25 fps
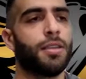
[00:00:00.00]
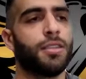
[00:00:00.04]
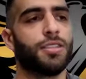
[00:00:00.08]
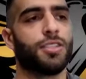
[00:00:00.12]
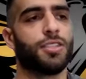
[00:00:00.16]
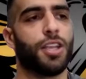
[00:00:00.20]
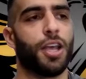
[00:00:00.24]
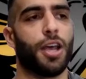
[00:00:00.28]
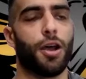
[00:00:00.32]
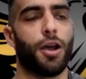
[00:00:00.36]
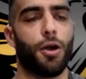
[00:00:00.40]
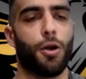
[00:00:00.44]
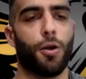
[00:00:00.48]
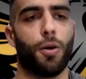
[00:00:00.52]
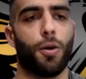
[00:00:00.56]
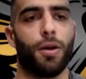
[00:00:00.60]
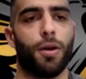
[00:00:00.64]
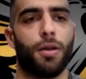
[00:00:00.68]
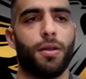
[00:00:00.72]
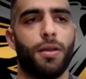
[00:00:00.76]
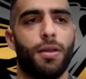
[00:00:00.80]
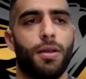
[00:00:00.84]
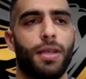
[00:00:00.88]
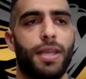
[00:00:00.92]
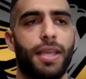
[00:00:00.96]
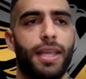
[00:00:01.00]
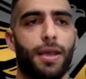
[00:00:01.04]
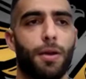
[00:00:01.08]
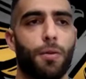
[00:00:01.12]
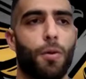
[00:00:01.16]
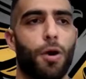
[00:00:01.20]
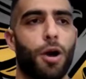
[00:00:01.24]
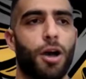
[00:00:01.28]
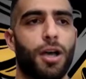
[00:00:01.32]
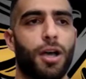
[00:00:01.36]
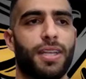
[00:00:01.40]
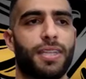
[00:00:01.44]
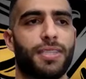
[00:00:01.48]
So it
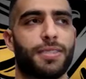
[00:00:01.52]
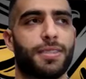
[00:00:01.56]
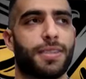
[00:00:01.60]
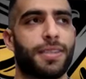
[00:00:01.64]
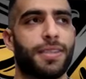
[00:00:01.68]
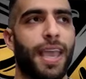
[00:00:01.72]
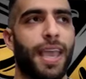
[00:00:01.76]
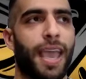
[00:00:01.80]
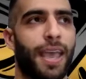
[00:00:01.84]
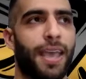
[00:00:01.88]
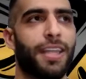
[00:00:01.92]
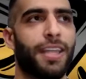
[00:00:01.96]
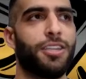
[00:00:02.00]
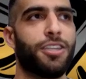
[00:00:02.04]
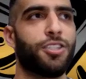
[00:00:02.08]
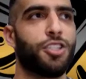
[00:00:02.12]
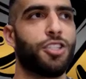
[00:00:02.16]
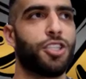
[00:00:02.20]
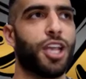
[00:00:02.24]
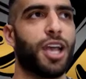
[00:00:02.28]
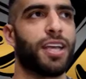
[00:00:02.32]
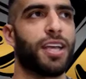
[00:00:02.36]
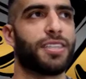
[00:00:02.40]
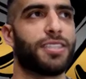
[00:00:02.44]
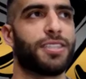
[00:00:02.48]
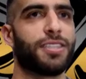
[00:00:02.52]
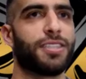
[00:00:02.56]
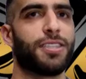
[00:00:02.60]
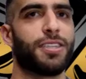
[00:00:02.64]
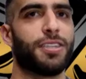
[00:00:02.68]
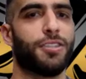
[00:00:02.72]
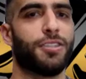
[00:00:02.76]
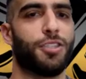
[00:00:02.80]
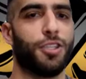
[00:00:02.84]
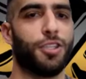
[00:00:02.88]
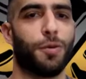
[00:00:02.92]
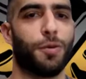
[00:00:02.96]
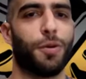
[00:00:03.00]
was Ken just
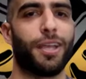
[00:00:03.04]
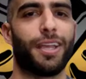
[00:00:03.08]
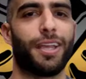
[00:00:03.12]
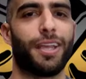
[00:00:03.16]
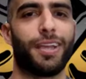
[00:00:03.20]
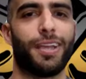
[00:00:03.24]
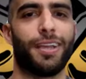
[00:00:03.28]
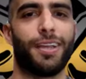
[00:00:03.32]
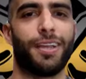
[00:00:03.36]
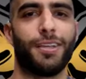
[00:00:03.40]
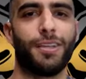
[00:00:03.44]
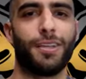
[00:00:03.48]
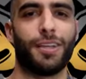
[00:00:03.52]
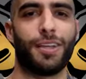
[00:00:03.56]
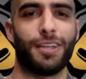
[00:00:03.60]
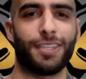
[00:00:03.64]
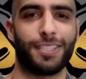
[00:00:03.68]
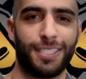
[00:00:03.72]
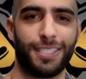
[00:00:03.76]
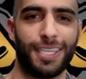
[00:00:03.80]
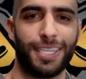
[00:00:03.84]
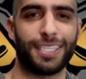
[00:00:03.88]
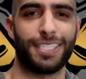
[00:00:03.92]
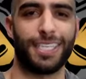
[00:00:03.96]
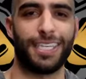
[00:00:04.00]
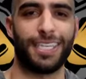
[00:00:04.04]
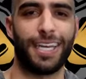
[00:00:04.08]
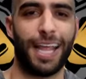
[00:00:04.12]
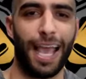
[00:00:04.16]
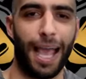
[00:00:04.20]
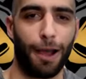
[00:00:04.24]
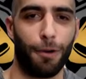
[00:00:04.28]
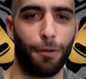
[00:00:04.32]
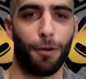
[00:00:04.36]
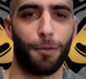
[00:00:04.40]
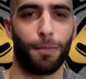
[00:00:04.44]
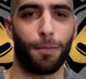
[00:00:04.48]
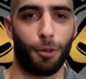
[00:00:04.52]
doing a 16
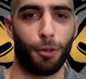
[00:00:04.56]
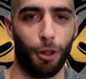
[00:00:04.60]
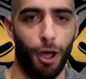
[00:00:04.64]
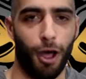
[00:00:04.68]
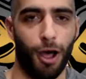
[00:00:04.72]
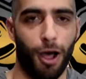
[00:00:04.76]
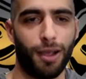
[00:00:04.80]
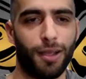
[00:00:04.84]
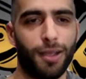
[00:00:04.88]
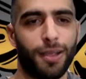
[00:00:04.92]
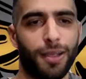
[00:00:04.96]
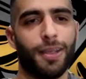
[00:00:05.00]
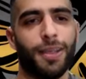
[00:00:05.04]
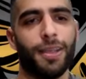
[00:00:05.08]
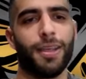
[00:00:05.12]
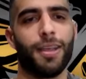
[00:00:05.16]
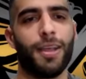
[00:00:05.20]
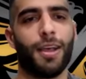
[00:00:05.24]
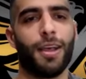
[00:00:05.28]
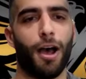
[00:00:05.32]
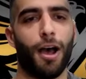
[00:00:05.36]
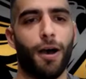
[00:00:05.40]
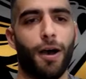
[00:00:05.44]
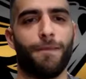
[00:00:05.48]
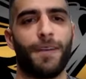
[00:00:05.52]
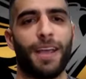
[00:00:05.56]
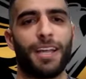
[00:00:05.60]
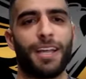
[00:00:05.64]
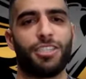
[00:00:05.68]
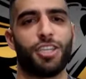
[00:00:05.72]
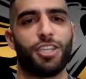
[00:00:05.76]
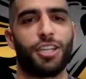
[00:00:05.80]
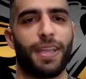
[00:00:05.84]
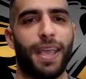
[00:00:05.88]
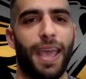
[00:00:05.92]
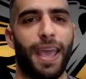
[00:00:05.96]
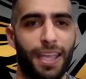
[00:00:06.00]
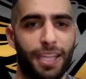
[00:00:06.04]
hour block of
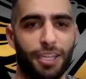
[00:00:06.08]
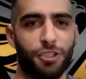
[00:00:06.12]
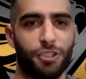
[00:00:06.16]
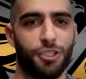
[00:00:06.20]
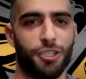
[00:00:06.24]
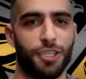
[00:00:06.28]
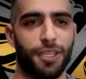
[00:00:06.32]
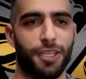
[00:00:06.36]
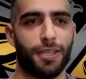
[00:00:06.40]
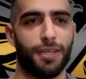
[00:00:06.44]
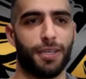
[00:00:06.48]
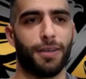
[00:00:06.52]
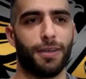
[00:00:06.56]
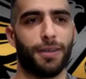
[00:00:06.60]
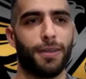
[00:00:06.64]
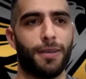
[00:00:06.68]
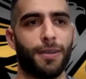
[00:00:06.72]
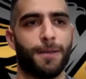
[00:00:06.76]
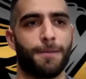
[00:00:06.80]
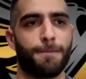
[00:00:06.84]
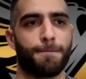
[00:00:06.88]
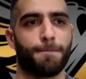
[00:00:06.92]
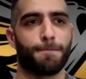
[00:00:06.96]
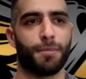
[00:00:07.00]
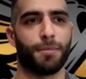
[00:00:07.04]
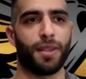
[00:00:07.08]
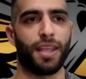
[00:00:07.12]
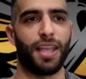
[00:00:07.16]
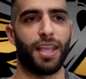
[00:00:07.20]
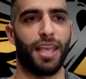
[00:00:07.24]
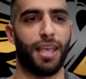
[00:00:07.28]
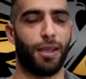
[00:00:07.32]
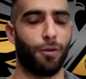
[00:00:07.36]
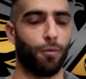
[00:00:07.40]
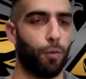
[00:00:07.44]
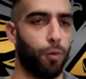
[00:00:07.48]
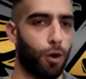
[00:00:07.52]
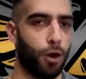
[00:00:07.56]
education
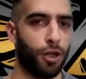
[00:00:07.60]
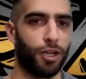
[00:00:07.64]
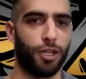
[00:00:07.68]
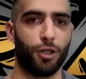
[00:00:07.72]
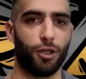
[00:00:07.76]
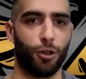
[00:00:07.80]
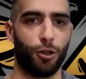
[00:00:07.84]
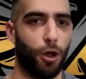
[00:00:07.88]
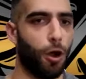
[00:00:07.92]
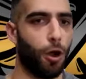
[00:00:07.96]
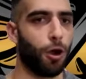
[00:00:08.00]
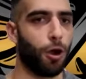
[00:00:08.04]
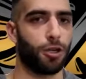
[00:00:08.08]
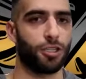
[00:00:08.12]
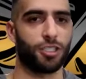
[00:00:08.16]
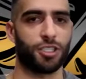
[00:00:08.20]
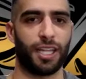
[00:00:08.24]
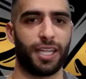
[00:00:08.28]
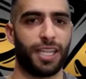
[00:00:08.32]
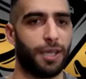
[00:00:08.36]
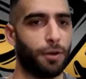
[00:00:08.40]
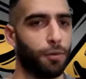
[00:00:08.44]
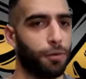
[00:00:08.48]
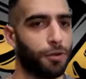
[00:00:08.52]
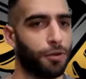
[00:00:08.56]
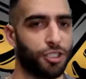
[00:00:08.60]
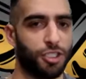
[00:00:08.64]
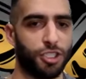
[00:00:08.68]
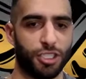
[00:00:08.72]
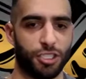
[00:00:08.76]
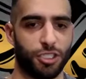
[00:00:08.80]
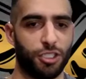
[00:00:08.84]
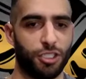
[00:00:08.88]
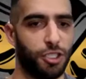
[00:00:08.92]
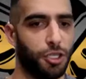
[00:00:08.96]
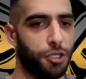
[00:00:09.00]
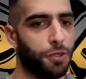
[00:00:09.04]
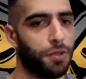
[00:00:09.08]
in one large, like it was
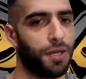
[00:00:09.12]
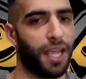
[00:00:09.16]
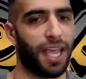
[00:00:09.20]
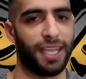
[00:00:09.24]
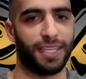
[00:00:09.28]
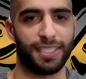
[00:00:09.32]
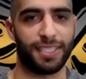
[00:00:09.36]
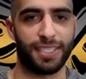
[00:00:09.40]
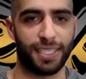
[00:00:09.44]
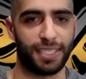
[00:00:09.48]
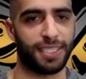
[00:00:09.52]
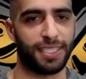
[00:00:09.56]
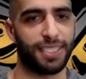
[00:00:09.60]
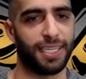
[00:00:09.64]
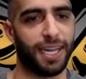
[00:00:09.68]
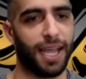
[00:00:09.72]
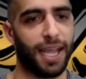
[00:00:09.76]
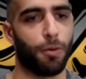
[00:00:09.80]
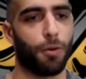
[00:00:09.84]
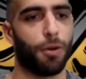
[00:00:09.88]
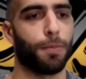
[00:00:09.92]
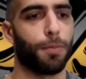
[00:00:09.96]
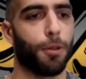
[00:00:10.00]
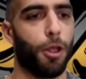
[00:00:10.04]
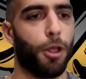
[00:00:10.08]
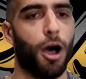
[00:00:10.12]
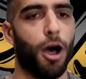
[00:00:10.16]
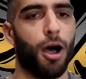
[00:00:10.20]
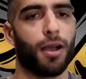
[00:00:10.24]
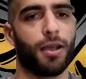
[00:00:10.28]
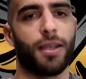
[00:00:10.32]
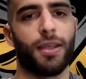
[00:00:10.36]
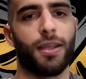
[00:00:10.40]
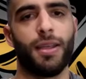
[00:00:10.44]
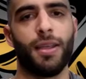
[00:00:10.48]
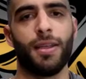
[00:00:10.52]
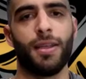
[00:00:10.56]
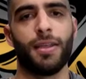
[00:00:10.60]
just two day, 16 hour
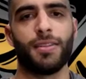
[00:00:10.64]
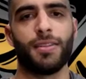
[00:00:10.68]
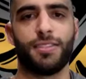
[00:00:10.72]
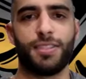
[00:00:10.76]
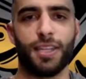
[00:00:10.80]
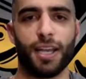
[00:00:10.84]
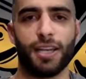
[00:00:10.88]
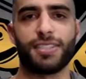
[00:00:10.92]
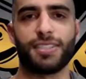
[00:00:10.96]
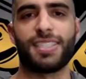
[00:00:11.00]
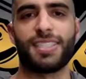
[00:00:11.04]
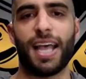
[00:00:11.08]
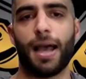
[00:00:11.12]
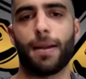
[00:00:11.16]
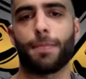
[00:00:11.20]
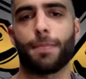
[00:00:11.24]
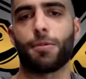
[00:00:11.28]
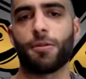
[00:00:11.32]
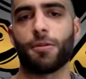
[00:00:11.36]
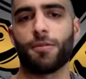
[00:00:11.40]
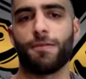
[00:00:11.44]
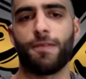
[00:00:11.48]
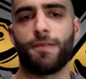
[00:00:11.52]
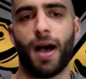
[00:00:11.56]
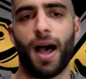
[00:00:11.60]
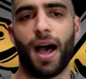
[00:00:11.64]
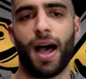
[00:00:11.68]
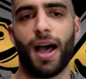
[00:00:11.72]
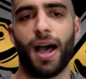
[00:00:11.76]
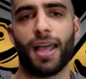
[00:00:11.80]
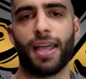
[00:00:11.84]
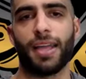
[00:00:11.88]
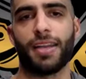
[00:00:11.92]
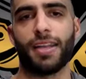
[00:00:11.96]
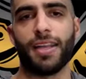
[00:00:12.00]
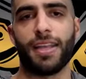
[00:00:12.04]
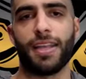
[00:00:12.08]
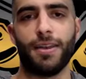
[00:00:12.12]
block does that
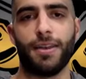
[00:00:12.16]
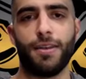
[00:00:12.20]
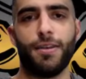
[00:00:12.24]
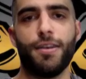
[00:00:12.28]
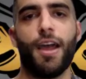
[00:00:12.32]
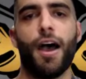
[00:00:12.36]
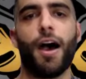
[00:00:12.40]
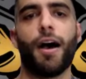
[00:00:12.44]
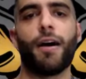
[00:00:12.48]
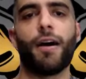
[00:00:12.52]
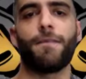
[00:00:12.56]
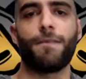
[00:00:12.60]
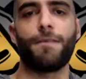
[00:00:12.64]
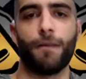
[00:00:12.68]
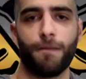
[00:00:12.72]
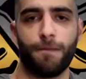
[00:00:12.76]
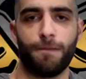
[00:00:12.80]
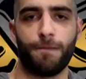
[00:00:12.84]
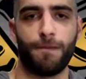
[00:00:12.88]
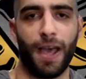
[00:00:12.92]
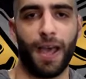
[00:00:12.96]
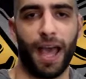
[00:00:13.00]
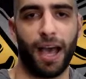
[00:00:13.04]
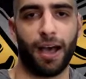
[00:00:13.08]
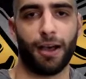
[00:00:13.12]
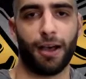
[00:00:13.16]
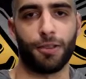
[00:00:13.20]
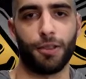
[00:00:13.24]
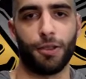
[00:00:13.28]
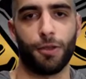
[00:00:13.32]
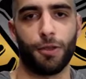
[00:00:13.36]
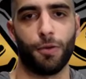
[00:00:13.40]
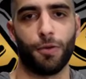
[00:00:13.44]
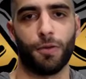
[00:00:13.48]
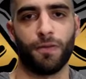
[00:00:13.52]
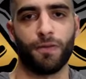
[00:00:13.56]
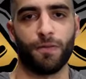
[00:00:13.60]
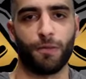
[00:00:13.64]
provide enough
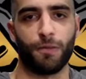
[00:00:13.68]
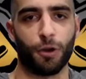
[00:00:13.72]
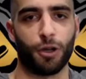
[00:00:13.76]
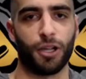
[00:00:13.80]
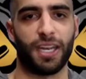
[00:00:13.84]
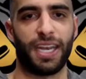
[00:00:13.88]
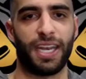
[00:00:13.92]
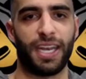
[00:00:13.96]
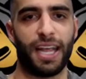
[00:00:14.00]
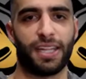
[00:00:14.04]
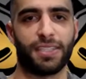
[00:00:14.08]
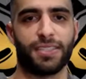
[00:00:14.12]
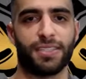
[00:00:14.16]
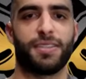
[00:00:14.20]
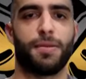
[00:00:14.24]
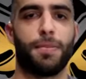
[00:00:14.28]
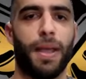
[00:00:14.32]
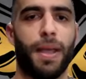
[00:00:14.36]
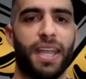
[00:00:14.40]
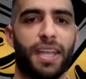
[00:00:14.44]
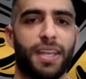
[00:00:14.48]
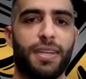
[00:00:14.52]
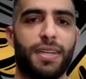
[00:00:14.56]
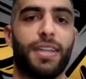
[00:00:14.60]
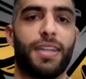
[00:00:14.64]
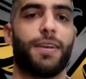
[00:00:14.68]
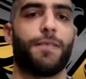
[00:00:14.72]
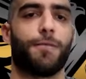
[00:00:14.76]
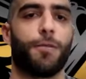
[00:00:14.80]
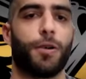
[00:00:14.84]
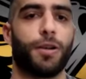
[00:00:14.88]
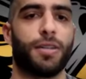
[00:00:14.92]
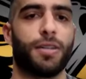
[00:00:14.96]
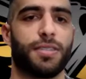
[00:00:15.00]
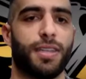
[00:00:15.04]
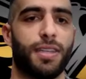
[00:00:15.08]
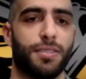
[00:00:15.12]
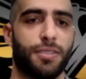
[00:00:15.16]
value for cadets to make a
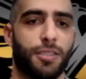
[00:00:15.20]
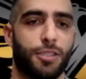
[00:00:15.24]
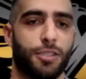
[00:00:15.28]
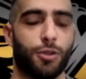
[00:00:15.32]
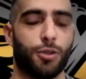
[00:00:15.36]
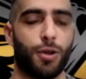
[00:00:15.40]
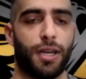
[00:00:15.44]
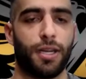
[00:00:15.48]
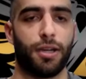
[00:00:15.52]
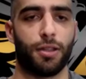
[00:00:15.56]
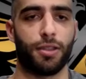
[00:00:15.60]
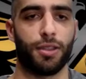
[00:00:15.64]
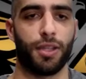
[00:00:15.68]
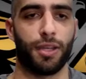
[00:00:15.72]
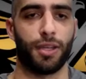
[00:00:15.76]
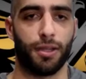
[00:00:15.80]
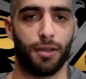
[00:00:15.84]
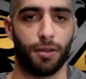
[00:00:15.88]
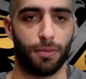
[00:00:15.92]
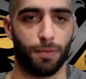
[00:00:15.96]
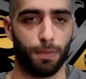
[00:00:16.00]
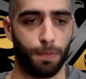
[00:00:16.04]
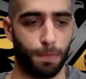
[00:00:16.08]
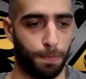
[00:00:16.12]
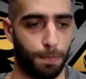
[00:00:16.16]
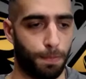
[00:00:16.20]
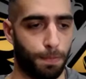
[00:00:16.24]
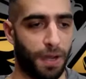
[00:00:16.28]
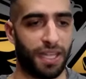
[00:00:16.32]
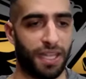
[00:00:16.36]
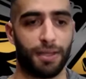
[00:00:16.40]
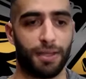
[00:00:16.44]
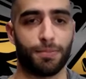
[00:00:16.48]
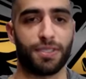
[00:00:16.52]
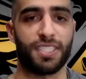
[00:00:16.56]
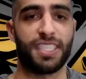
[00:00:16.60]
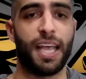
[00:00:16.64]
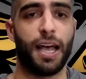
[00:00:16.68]
difference and to train on that um, by
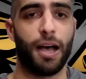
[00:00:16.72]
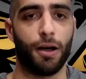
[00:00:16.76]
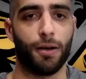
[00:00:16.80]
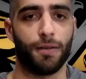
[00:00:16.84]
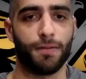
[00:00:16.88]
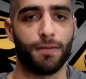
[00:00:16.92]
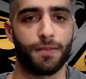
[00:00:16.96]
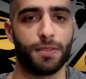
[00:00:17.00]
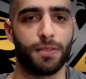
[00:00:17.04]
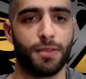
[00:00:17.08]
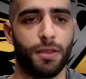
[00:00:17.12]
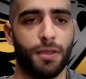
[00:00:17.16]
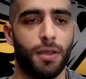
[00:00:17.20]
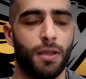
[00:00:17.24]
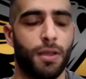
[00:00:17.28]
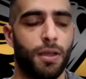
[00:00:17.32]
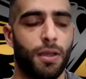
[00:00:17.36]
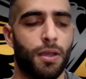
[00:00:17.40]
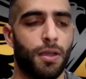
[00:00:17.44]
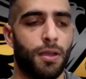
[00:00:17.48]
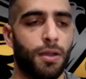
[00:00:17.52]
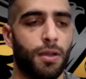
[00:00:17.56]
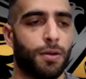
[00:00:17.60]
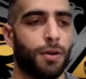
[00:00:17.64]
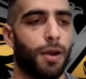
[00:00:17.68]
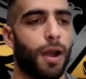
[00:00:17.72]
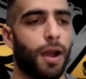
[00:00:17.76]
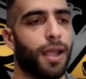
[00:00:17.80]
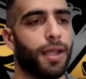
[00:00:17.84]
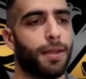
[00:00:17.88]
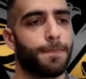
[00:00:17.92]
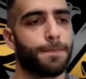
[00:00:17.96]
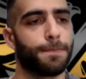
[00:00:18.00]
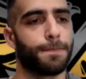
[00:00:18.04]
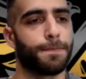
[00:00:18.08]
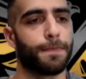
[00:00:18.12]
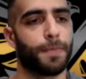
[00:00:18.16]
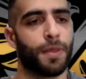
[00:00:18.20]
themselves
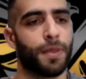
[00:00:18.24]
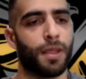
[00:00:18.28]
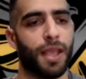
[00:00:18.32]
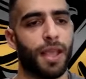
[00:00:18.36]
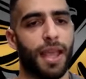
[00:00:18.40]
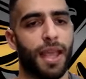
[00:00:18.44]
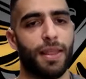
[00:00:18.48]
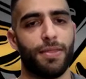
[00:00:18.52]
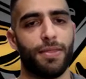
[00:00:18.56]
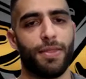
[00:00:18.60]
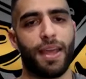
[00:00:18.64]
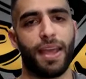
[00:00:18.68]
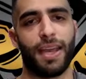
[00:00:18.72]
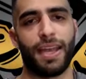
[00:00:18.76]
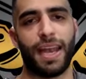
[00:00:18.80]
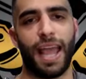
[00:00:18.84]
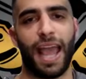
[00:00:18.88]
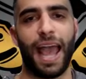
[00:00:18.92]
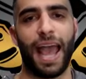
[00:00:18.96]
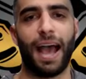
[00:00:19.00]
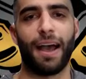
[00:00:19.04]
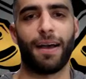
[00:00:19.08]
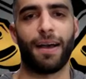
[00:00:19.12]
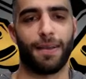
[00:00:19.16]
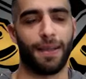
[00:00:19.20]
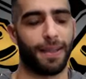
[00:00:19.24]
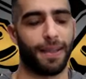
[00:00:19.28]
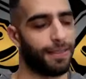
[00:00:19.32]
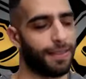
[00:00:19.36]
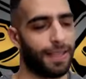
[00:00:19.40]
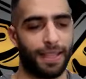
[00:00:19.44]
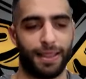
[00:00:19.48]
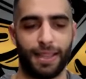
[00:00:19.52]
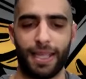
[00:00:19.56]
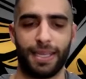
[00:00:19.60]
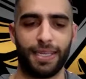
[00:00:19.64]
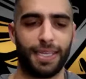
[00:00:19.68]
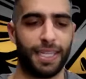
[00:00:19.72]
right and then and
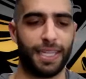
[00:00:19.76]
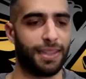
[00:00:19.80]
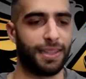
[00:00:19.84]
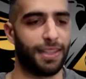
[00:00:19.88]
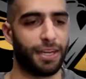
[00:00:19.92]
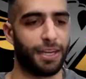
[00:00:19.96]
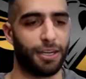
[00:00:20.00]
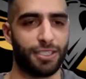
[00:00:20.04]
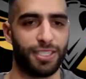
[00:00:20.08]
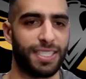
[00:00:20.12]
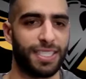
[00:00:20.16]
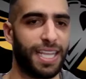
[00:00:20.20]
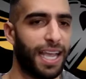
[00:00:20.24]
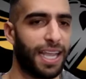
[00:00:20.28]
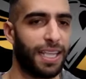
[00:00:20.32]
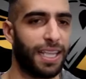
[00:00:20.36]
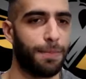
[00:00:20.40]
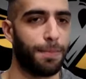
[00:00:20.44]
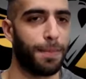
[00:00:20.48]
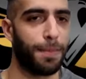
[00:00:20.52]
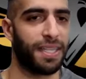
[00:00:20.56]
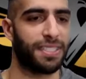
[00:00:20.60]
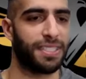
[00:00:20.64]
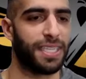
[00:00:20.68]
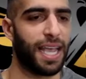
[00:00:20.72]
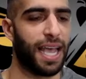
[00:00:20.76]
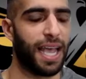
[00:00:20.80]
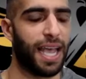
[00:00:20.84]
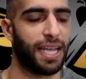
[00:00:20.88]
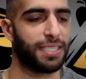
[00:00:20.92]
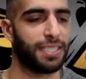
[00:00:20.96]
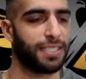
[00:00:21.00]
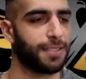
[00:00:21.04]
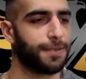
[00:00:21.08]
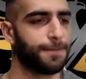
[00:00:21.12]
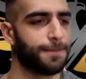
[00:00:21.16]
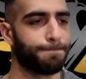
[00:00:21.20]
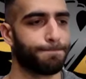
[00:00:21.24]
then they did their second mid
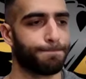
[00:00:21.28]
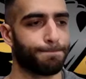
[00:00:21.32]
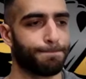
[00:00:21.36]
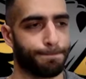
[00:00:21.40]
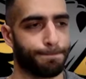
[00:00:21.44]
test